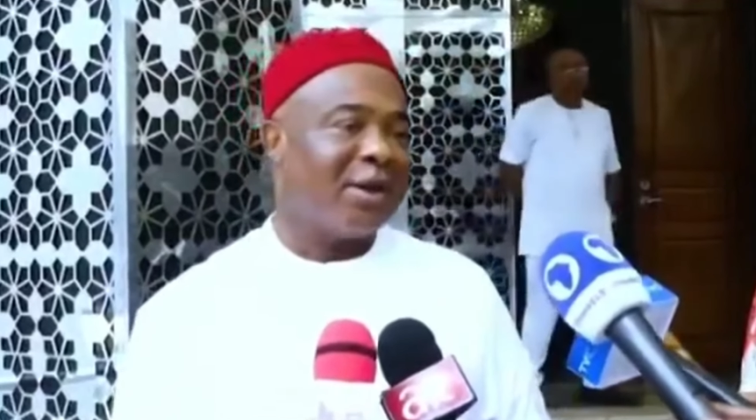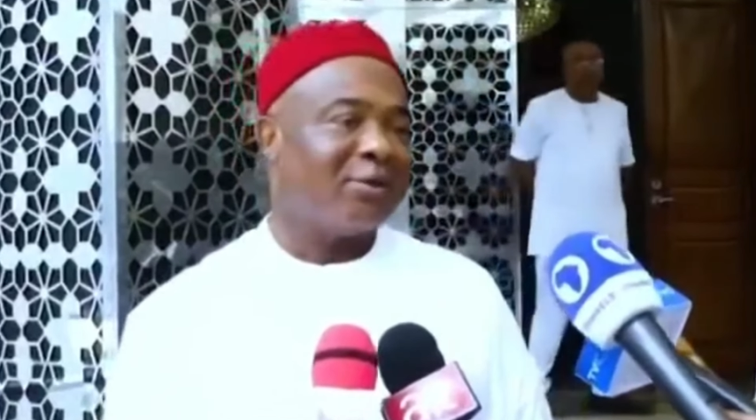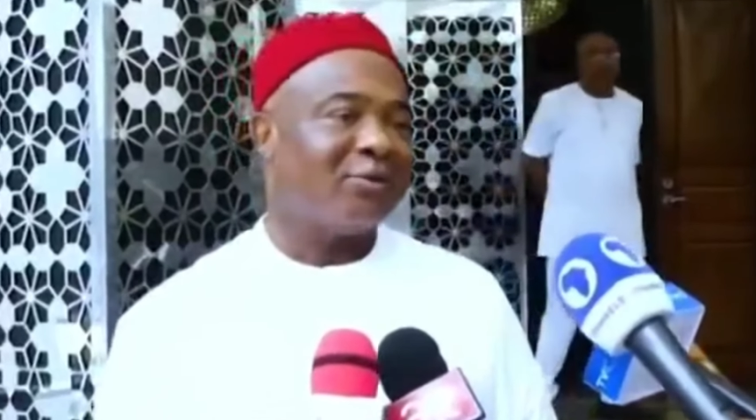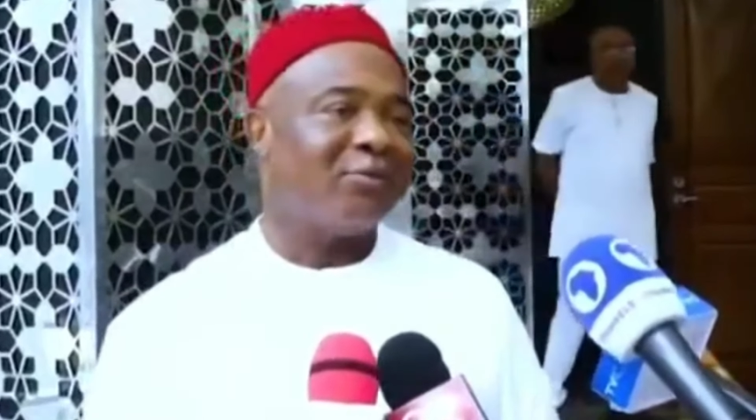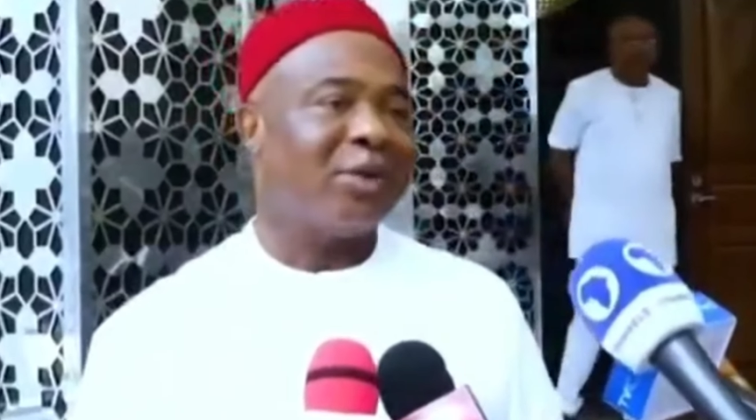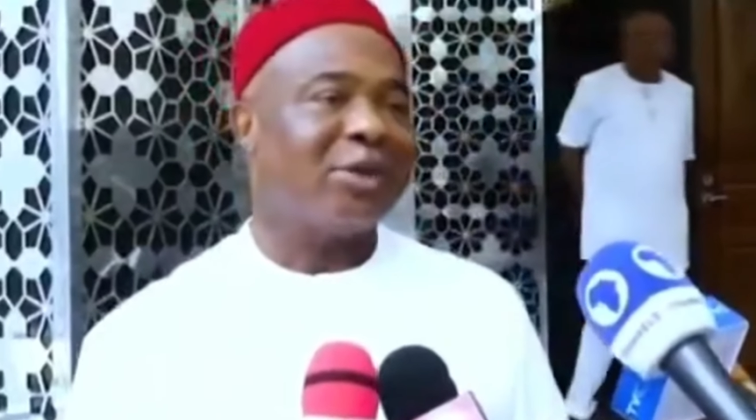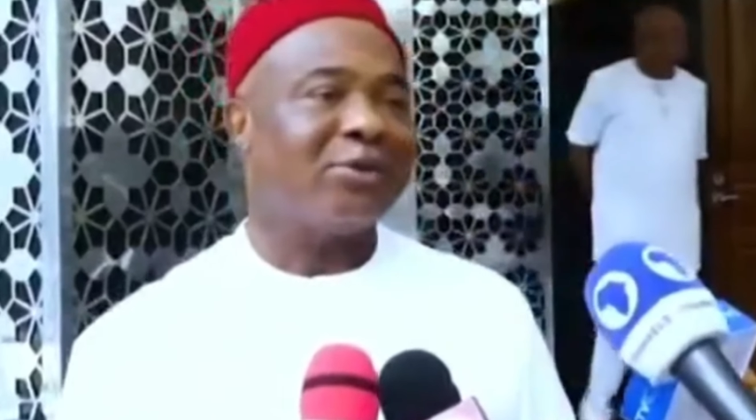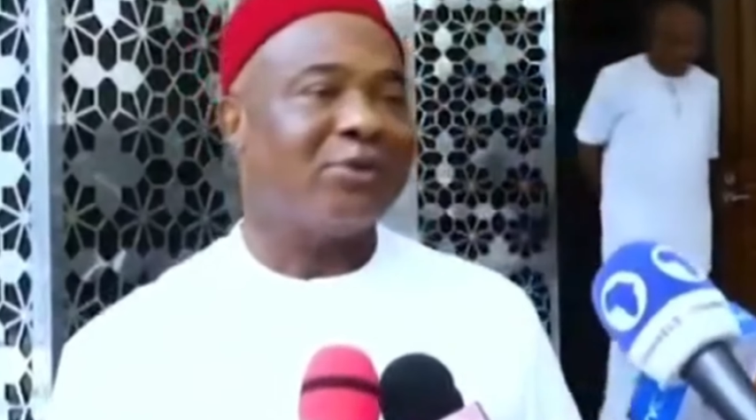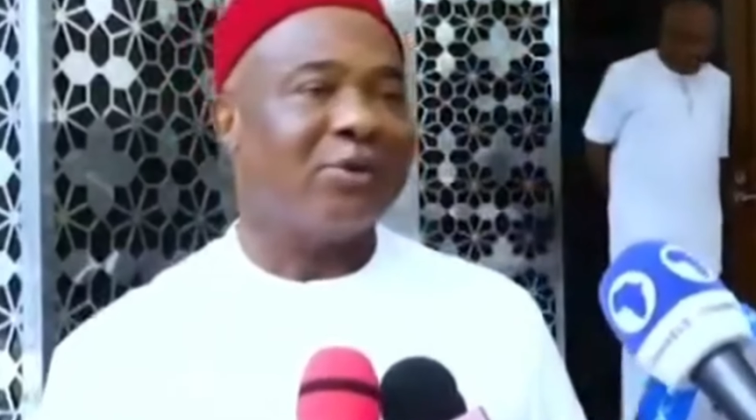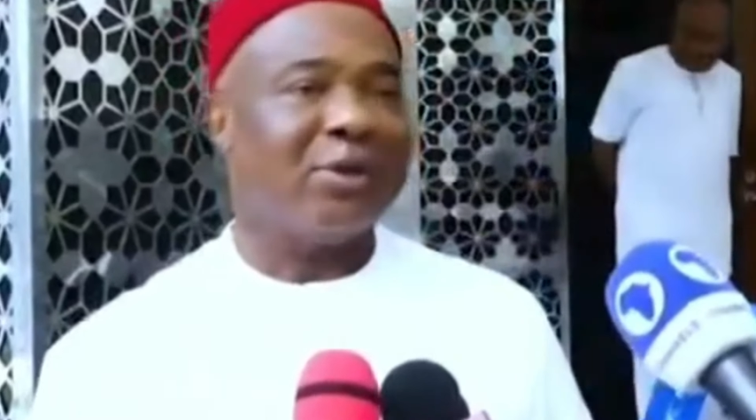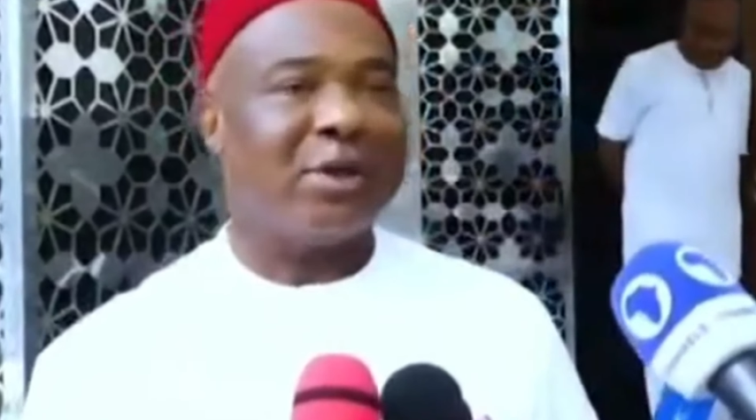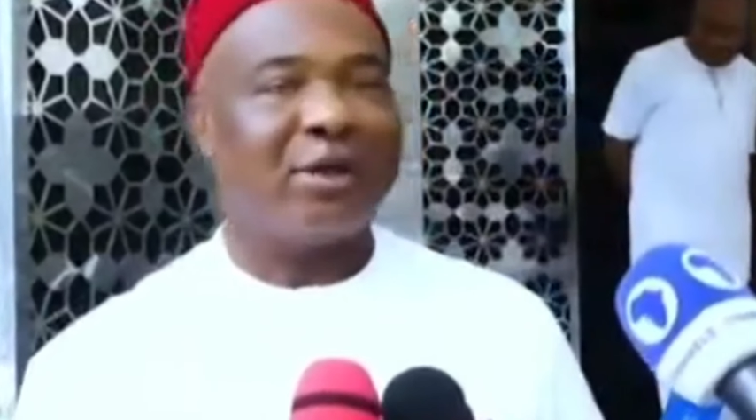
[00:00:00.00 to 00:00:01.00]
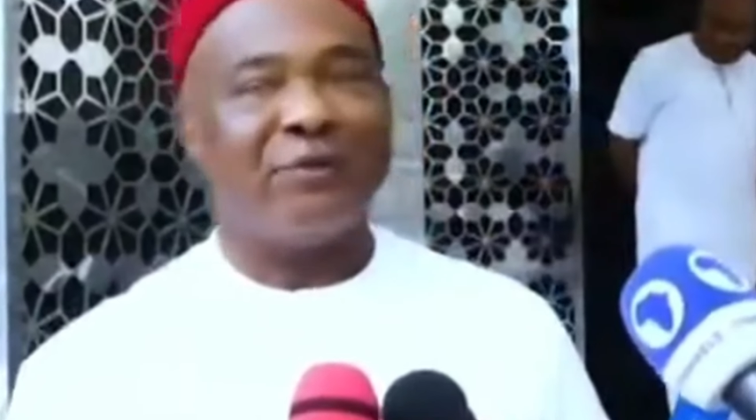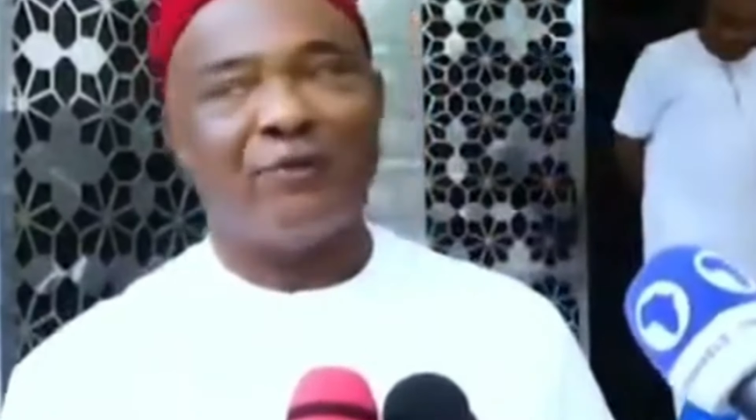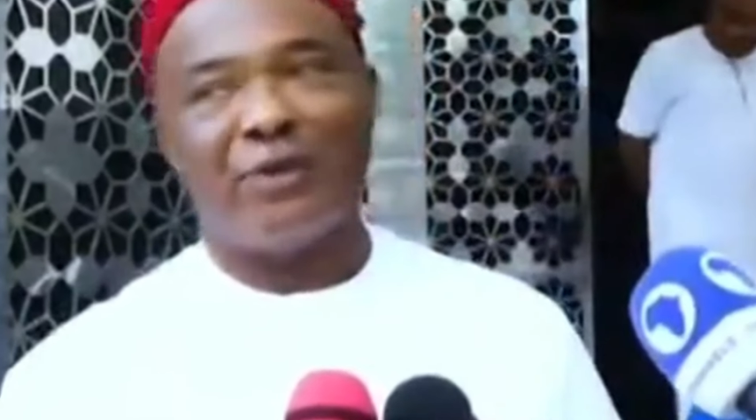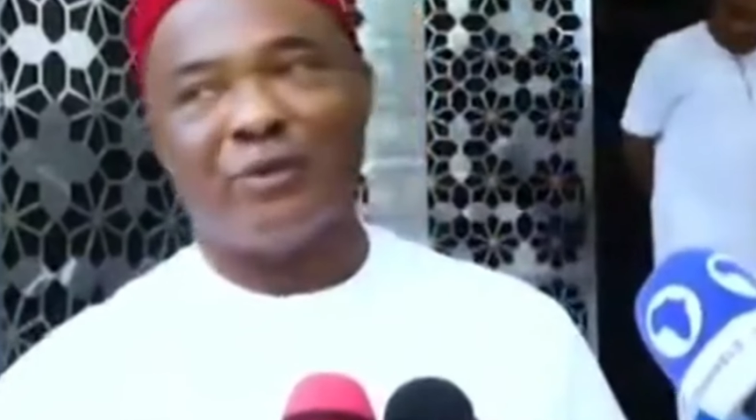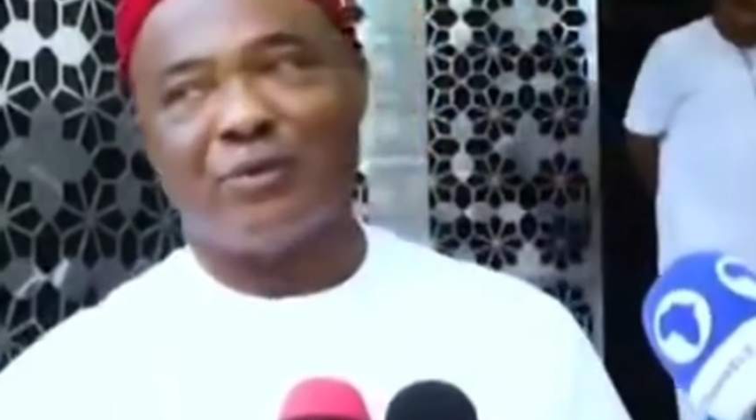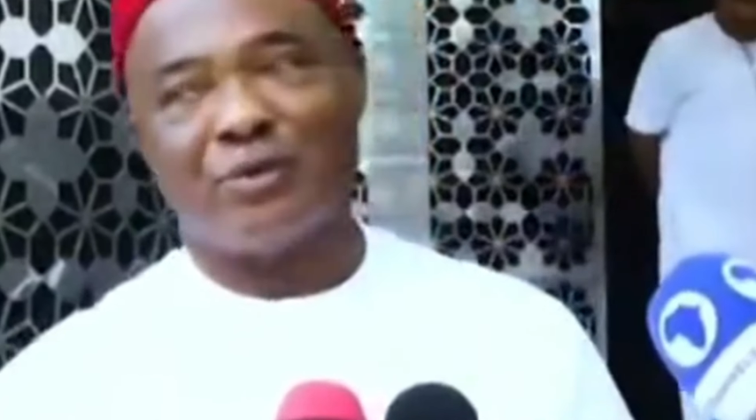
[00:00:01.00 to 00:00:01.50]
And we placed order
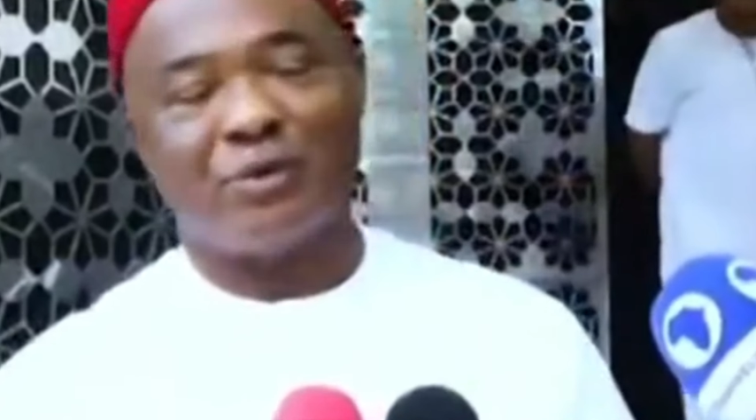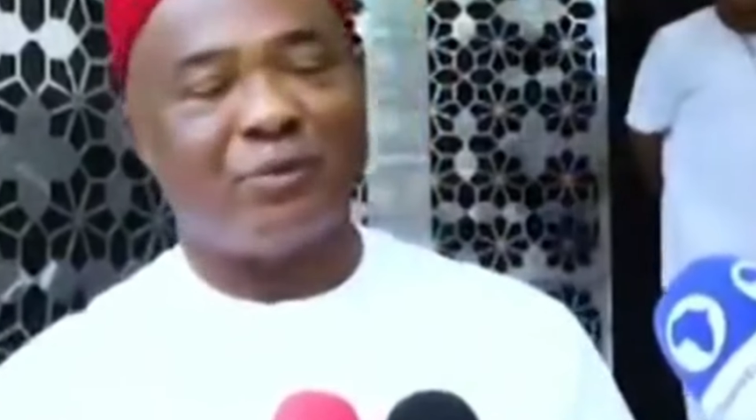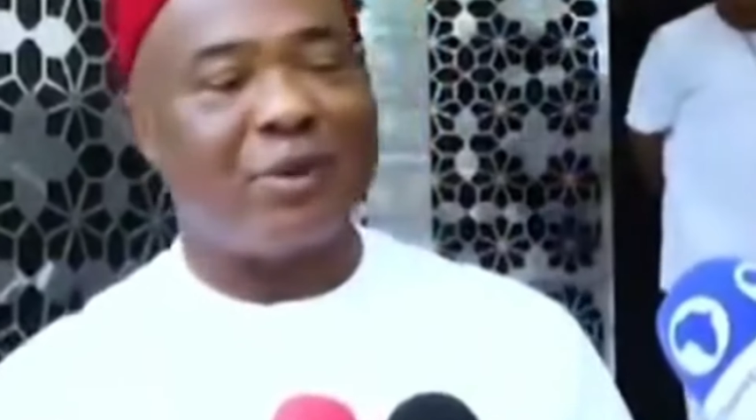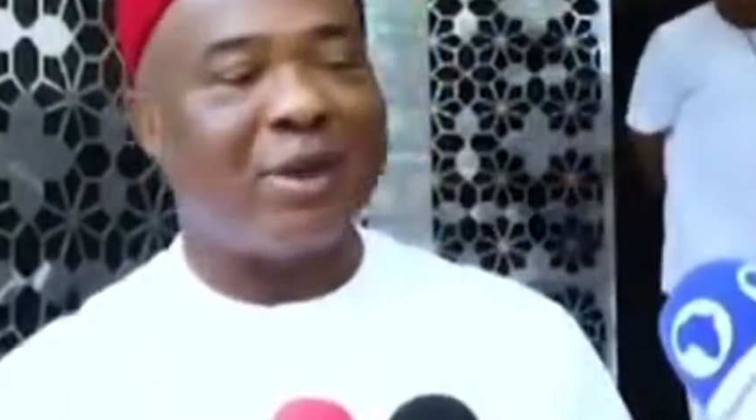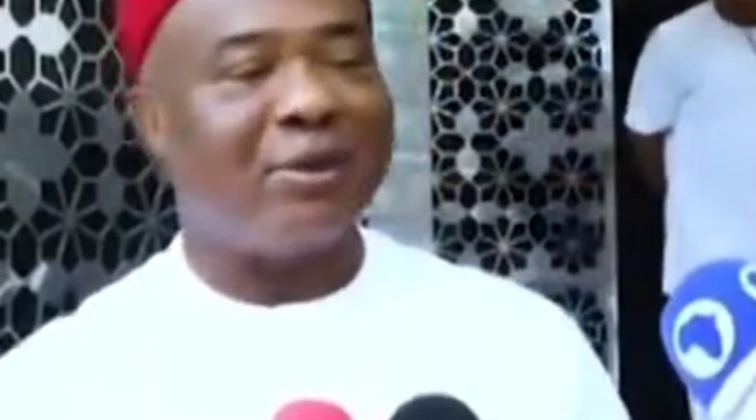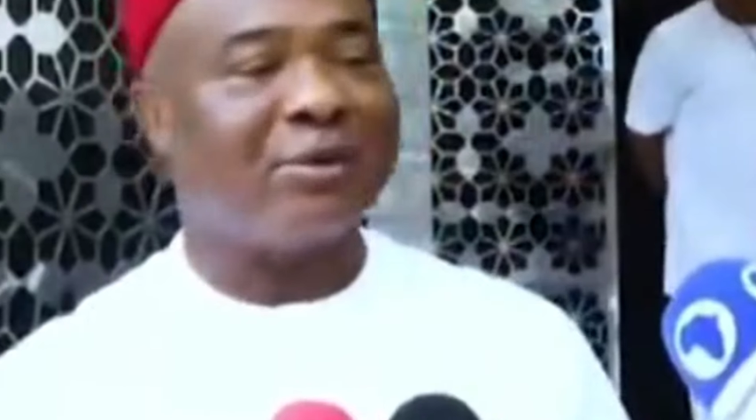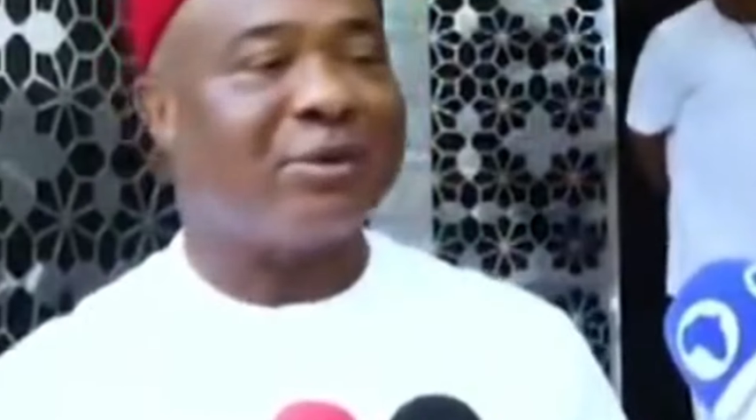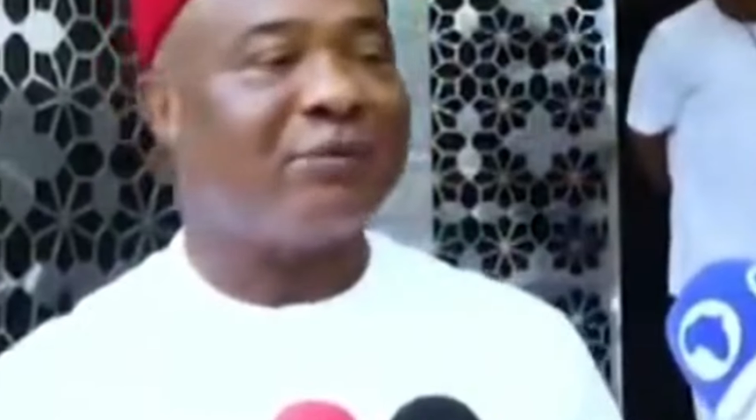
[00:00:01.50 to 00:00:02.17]
for him to supply us a